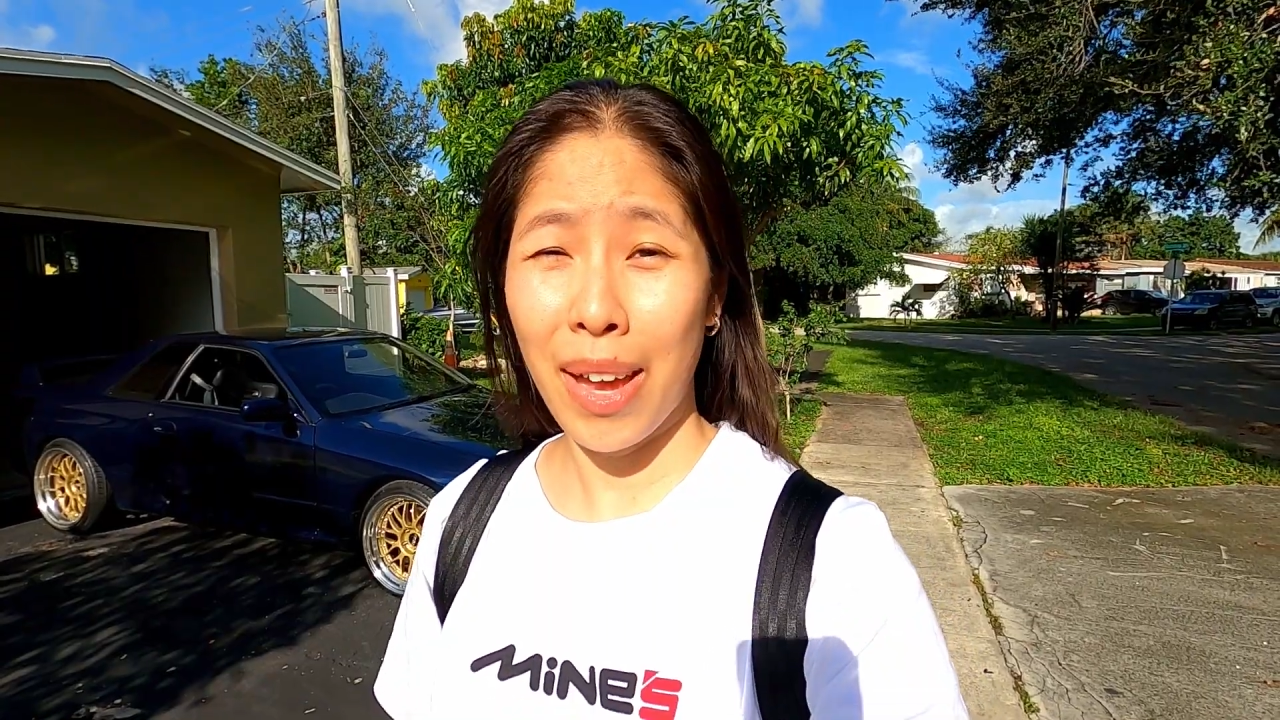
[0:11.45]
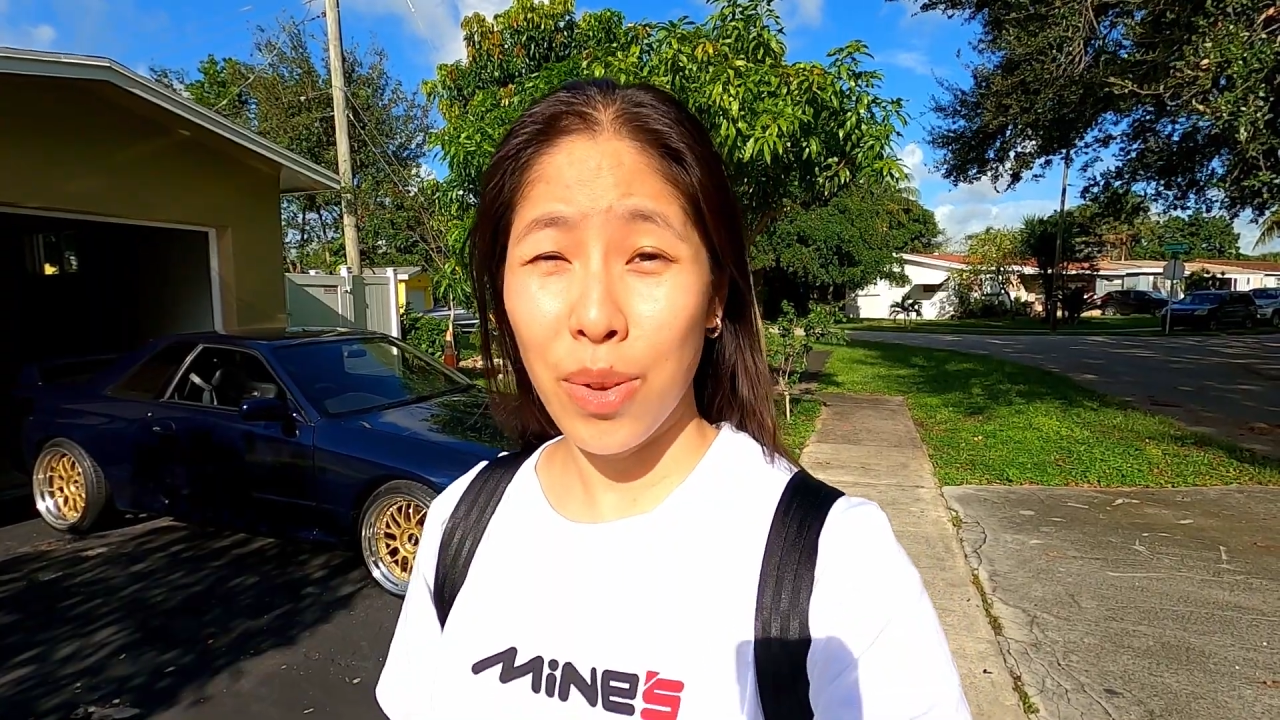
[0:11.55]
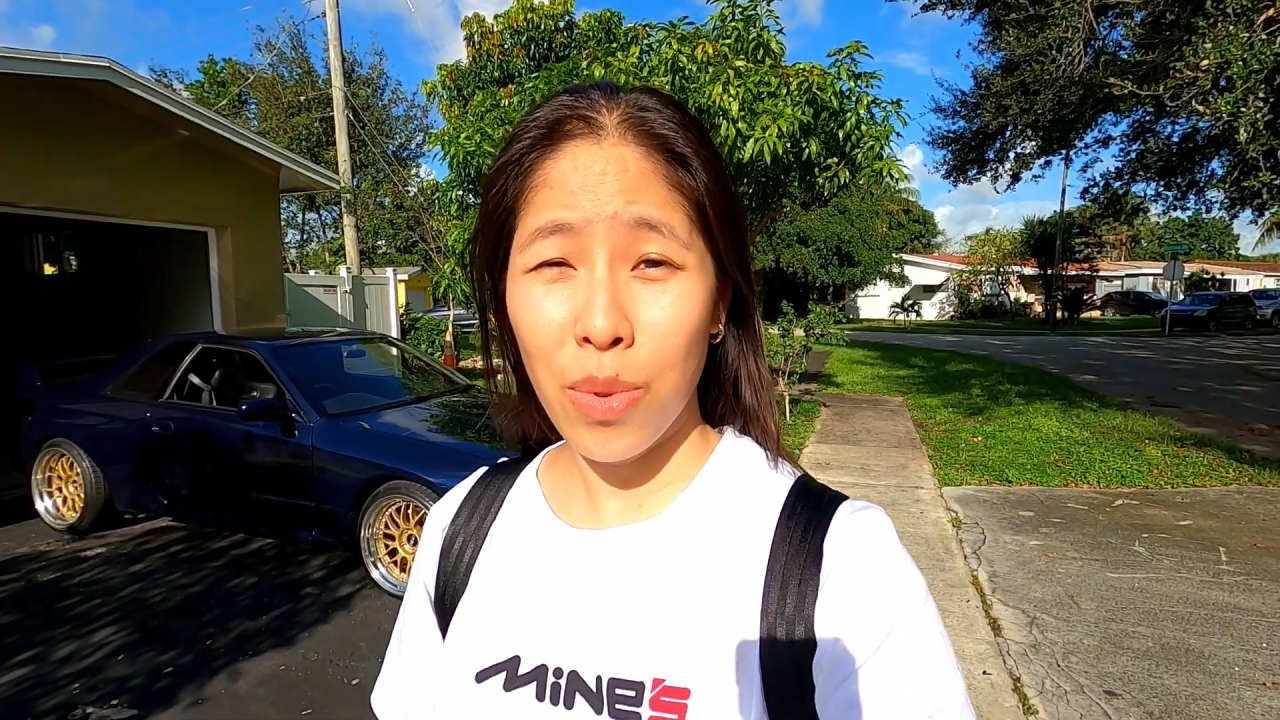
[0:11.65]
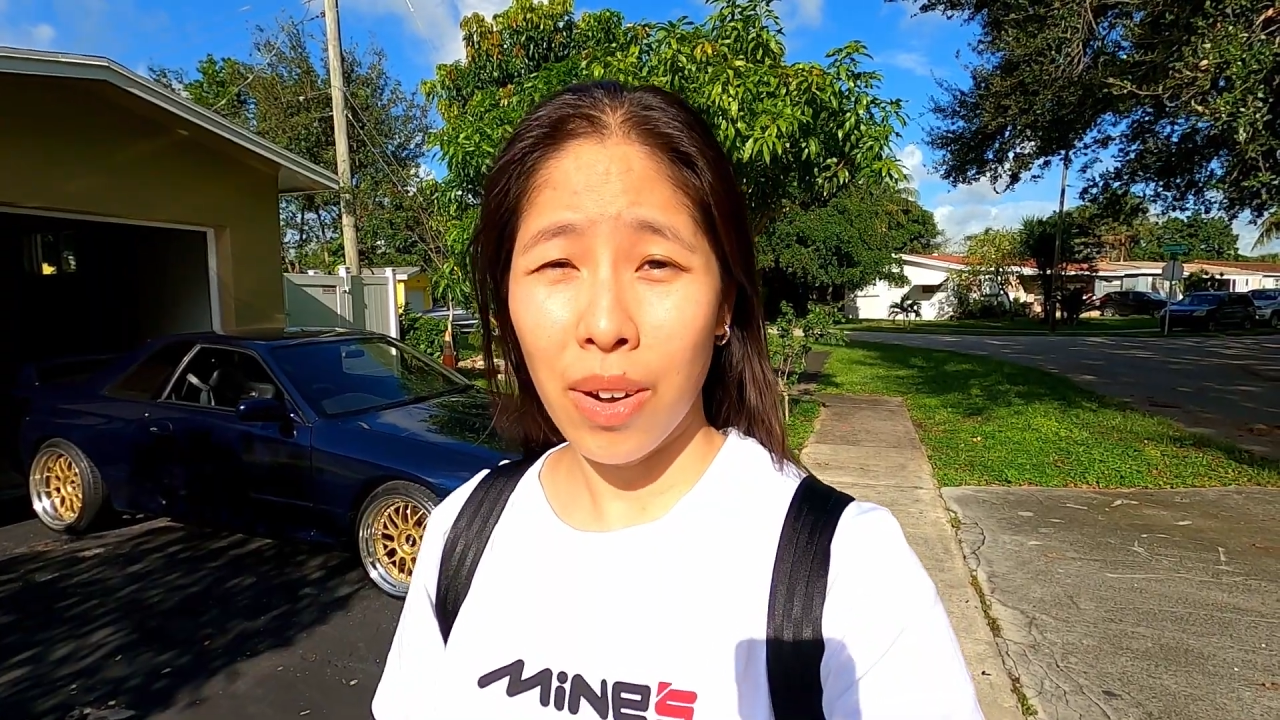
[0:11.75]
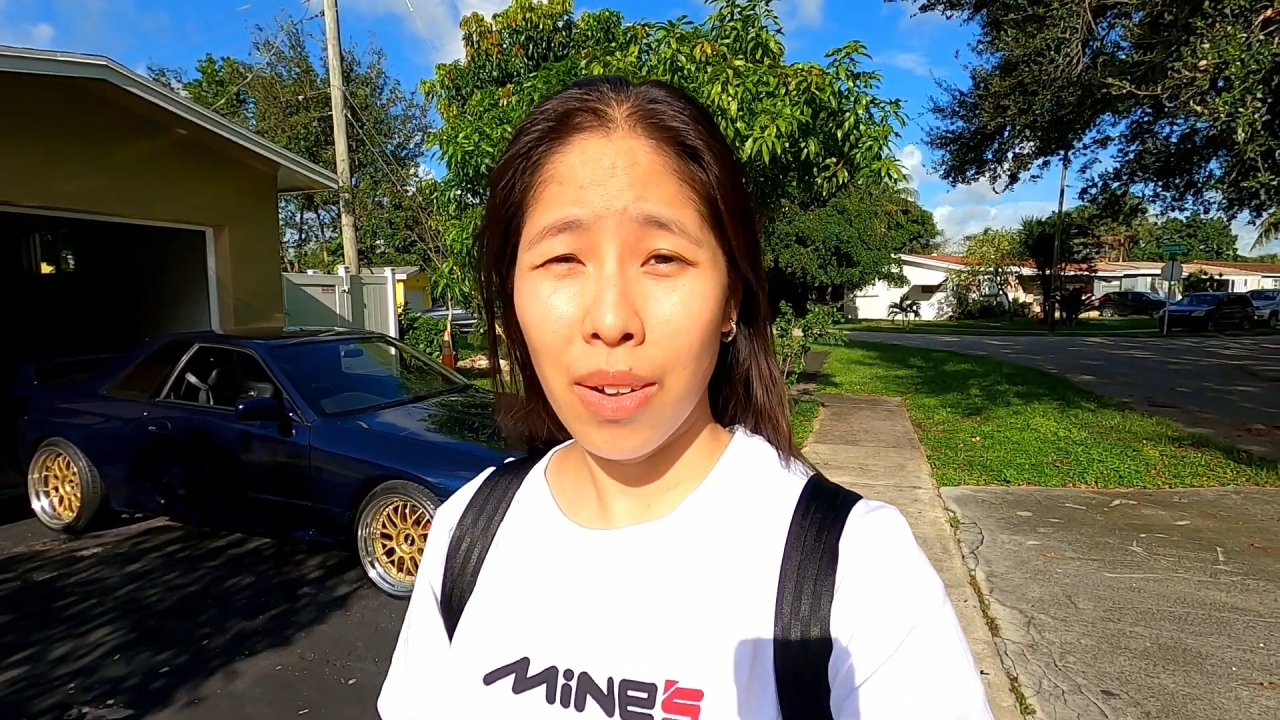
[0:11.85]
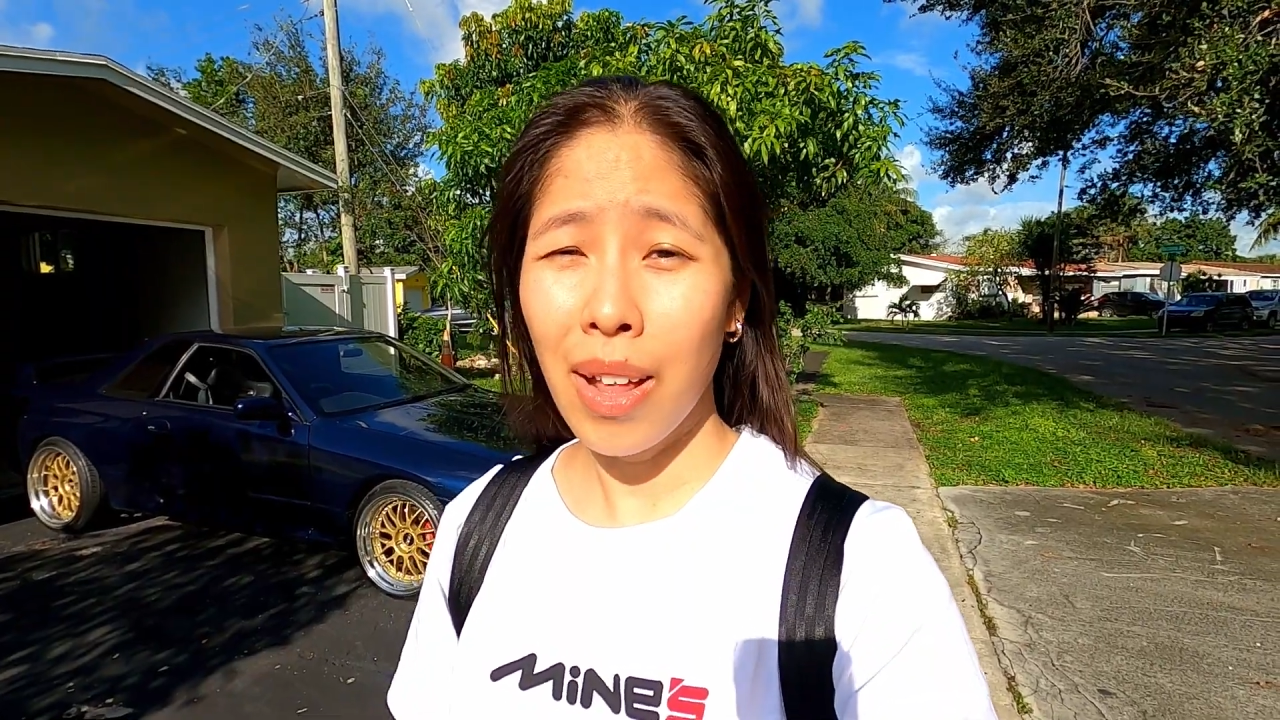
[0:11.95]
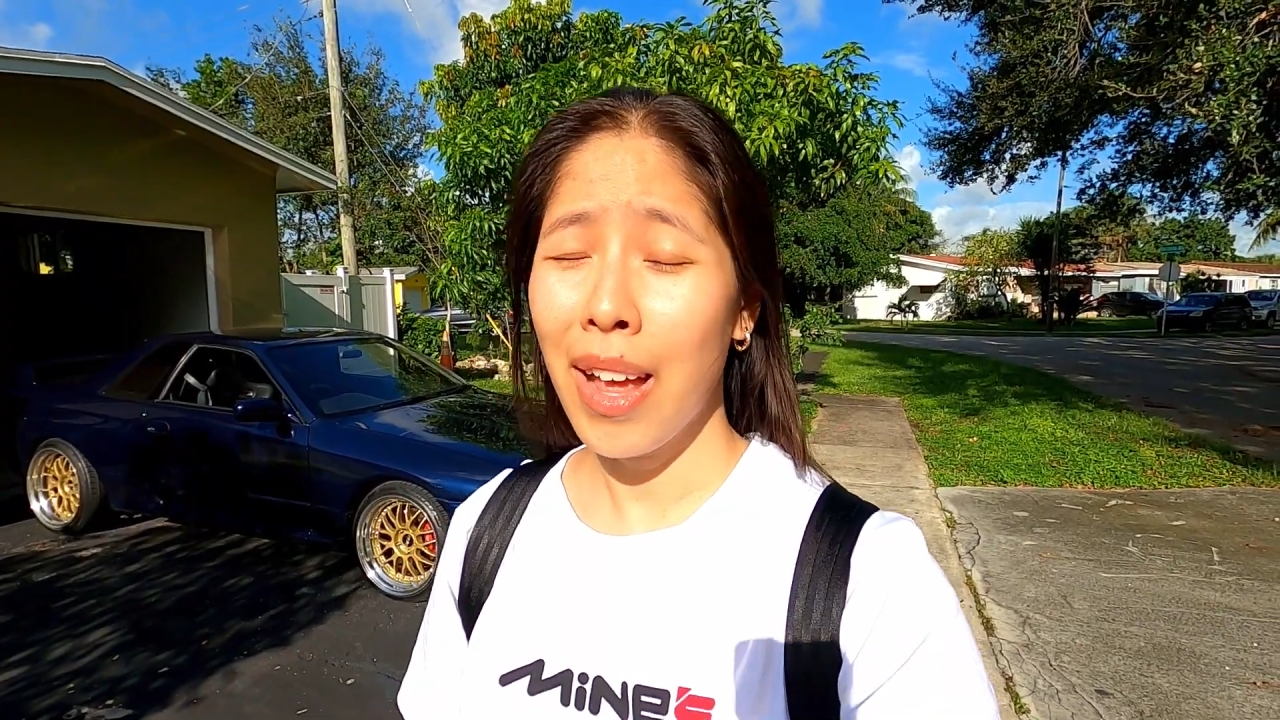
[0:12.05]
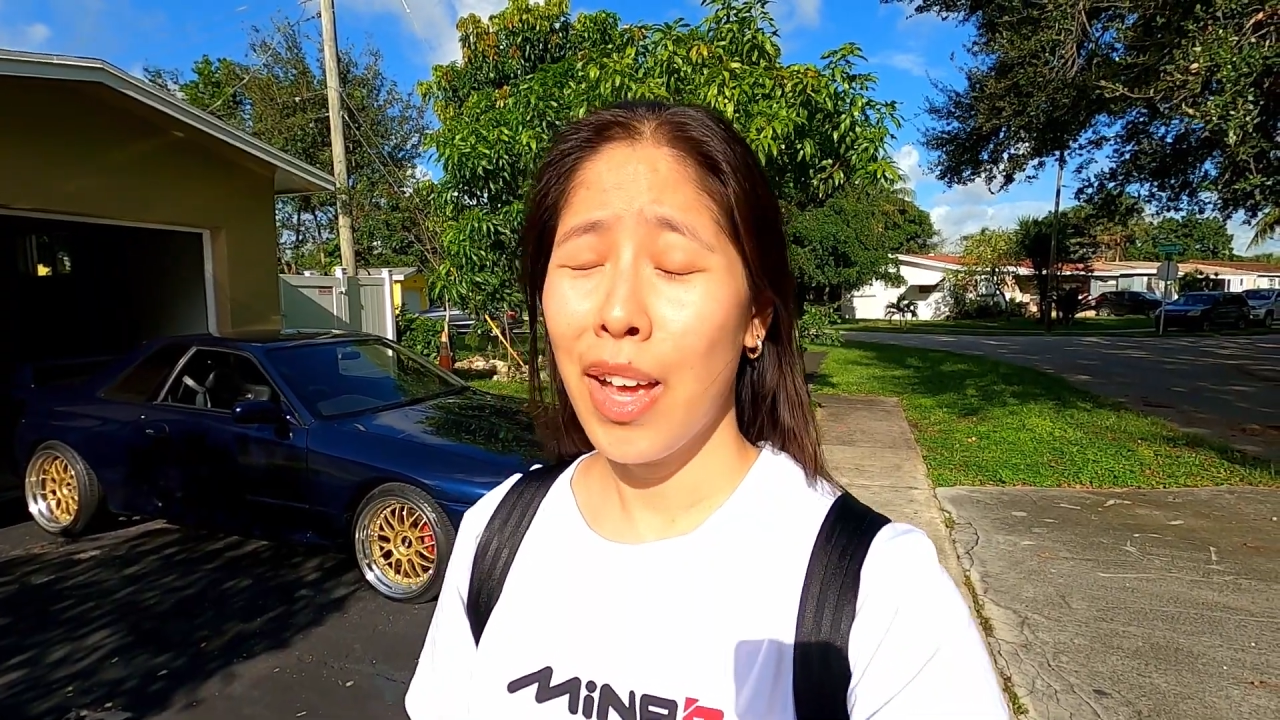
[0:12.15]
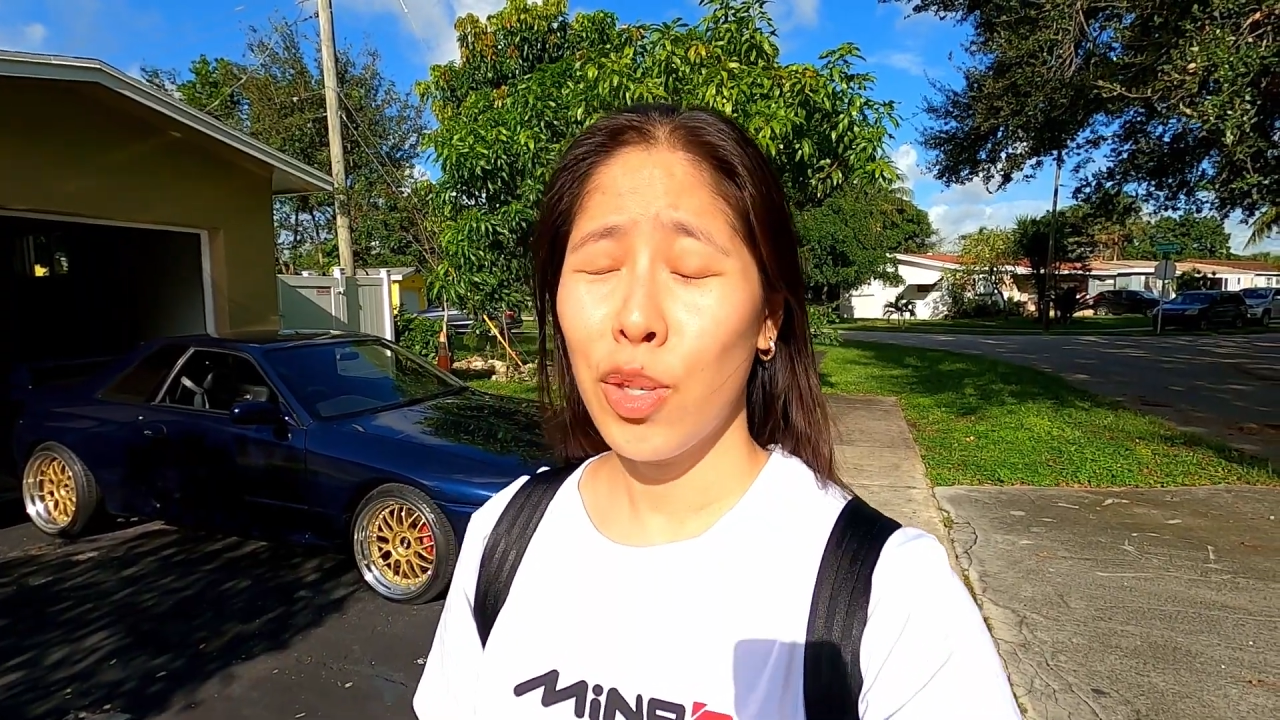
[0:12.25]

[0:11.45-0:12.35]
manual.